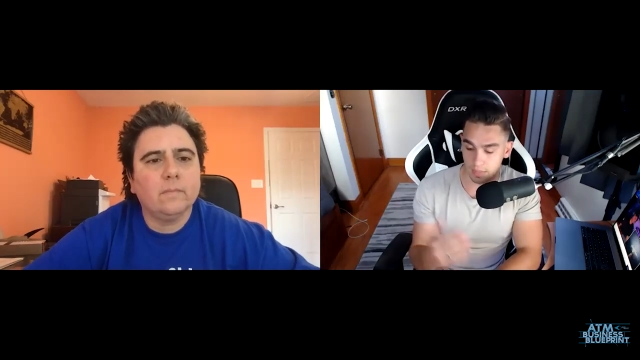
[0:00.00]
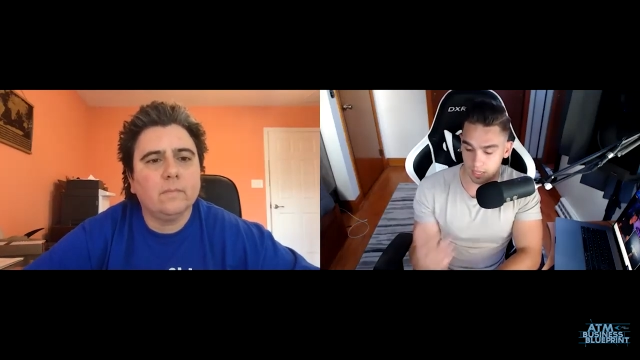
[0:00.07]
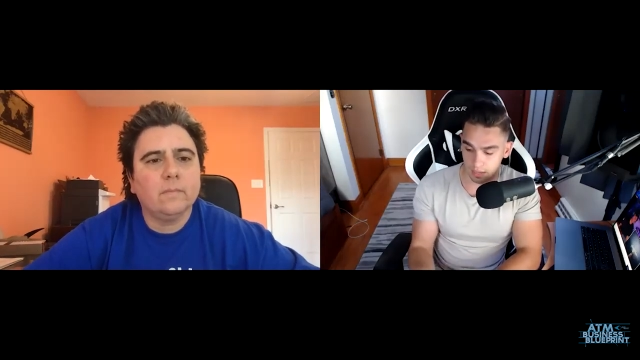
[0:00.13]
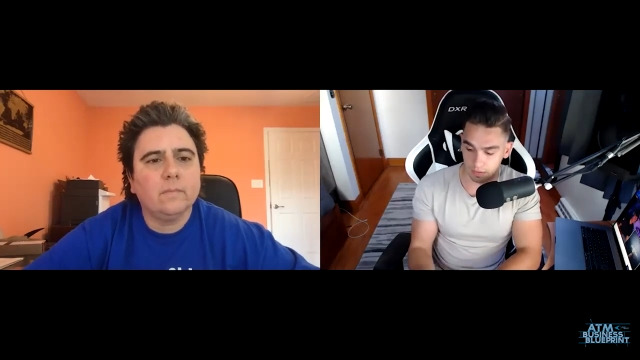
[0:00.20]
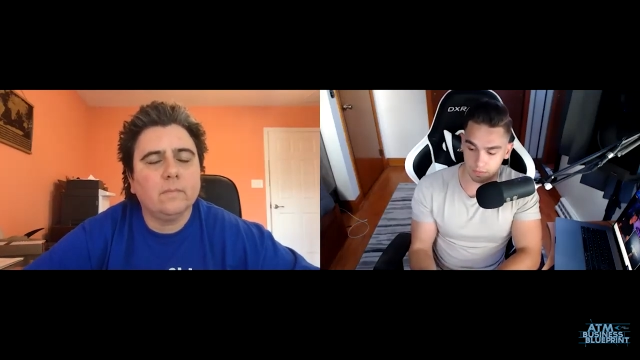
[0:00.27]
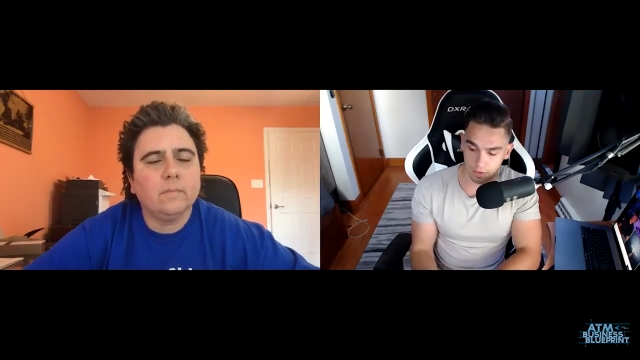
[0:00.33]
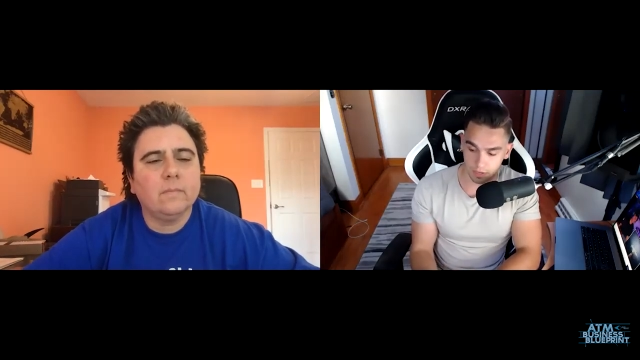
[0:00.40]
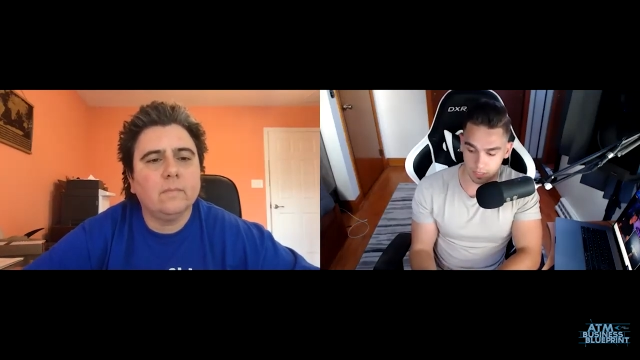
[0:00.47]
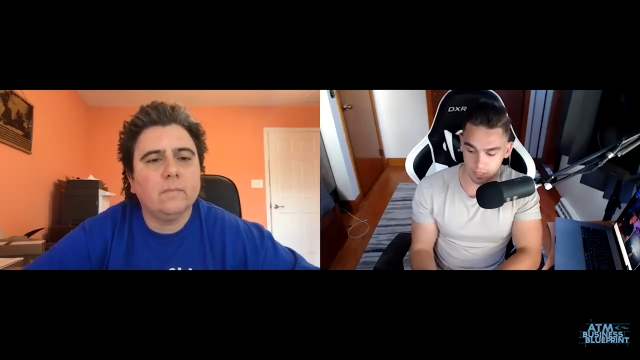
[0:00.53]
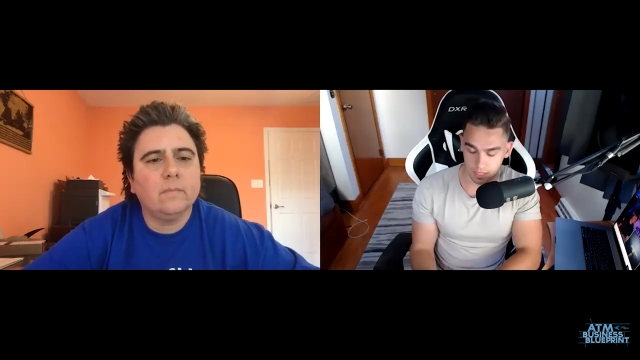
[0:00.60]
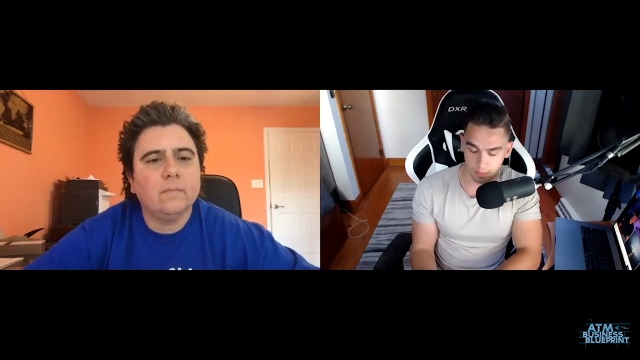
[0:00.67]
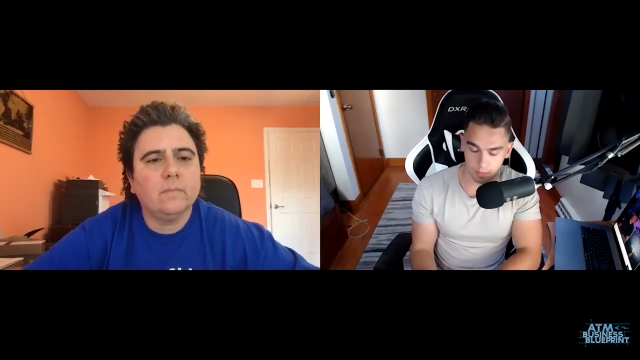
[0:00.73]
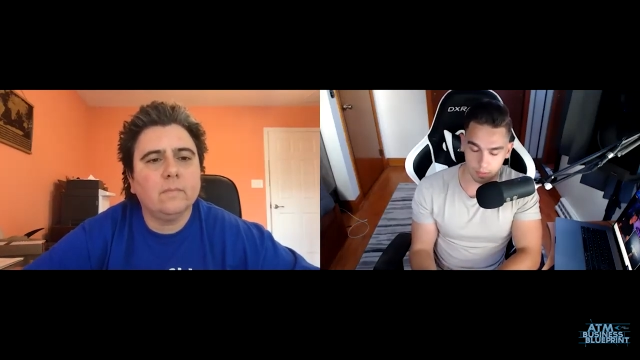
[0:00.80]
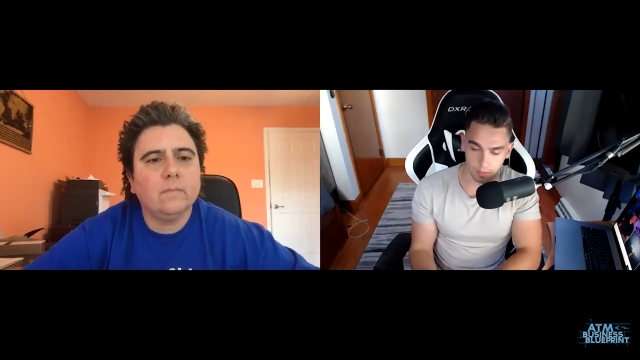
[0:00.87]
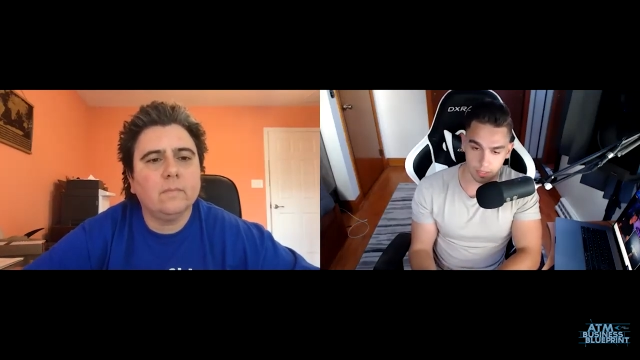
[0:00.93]
Speaker 1: became very
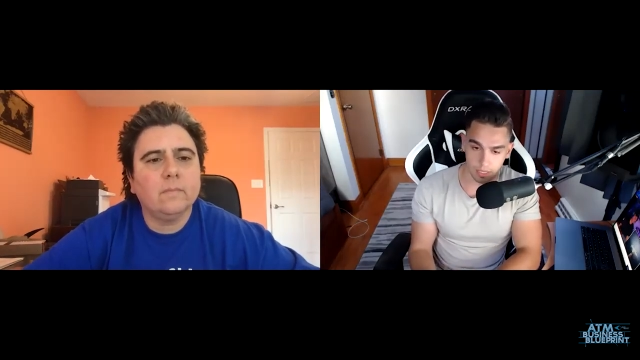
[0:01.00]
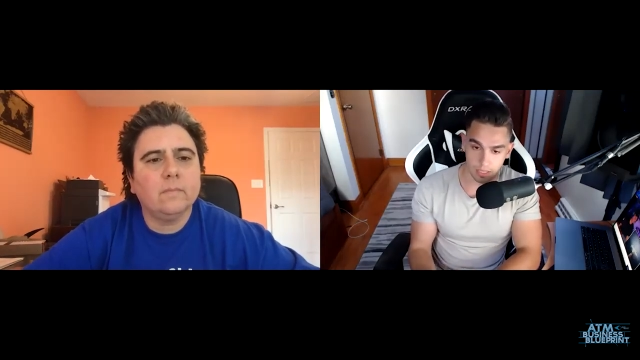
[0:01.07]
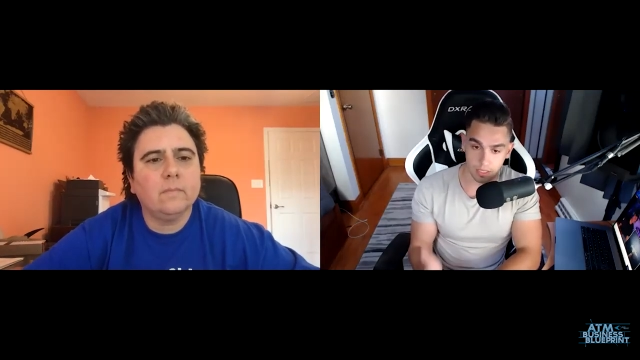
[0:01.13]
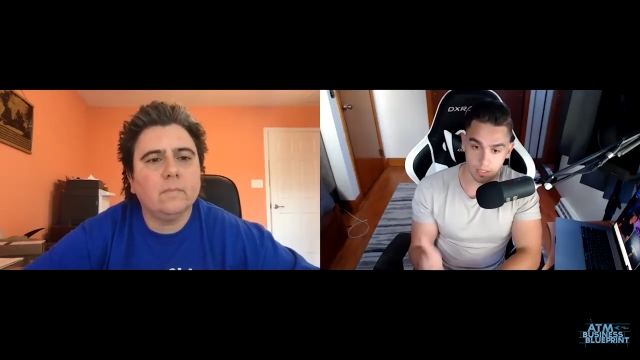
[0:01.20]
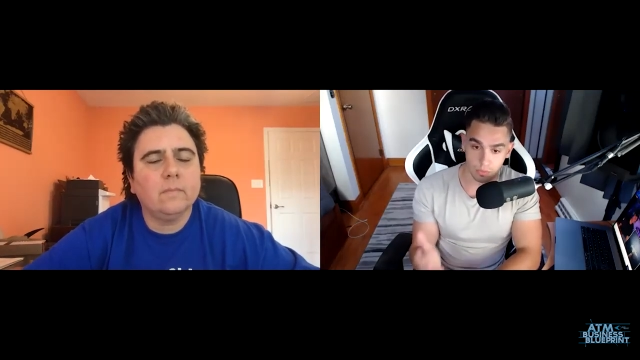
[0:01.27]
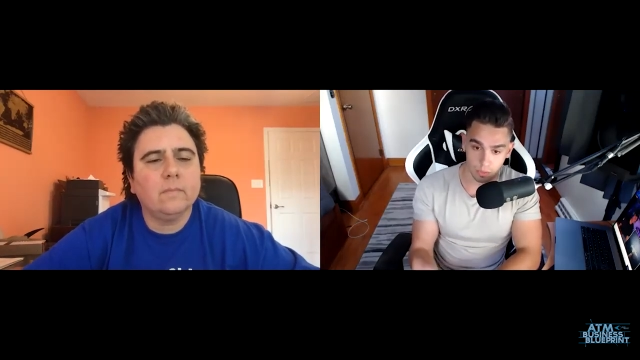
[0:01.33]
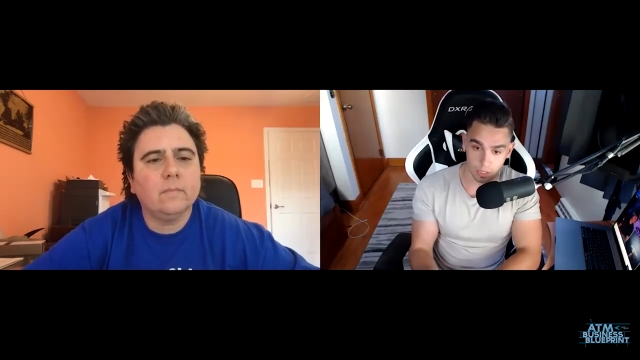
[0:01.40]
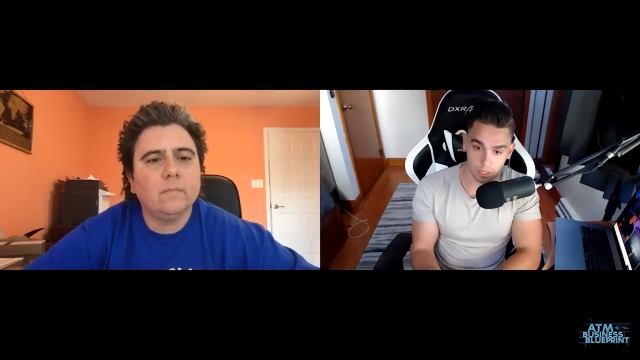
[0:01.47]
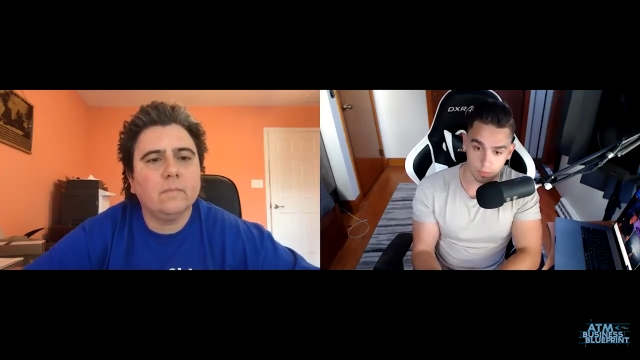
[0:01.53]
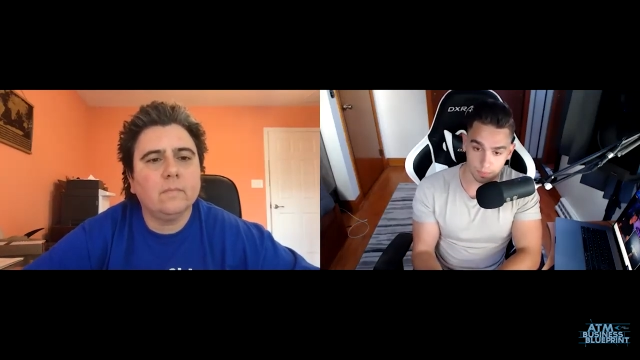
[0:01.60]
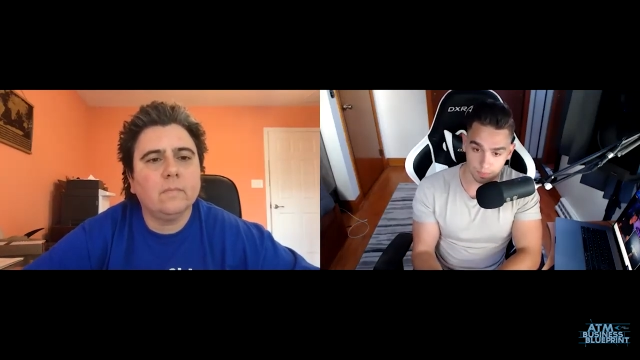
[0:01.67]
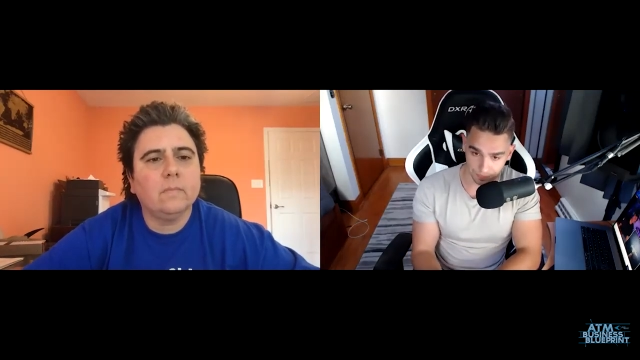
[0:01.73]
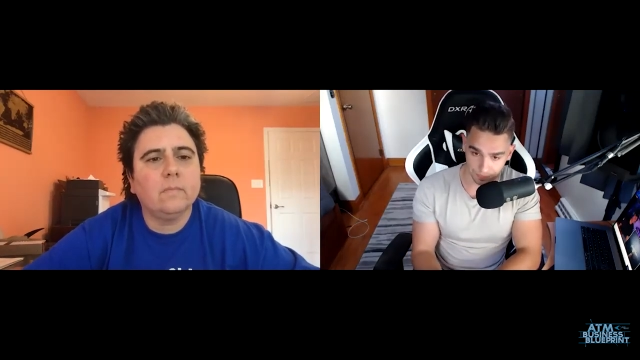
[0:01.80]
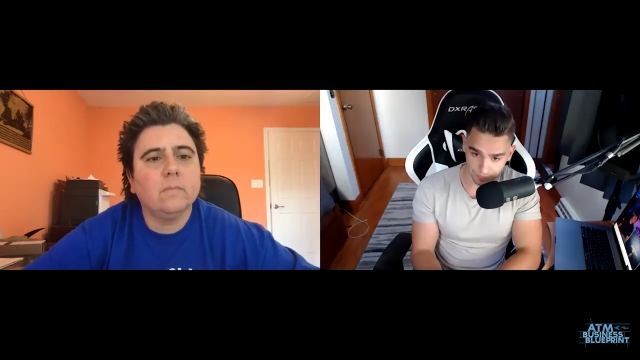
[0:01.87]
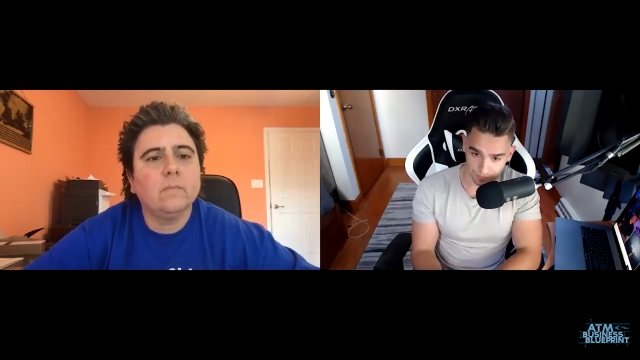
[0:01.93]
time demanding as well.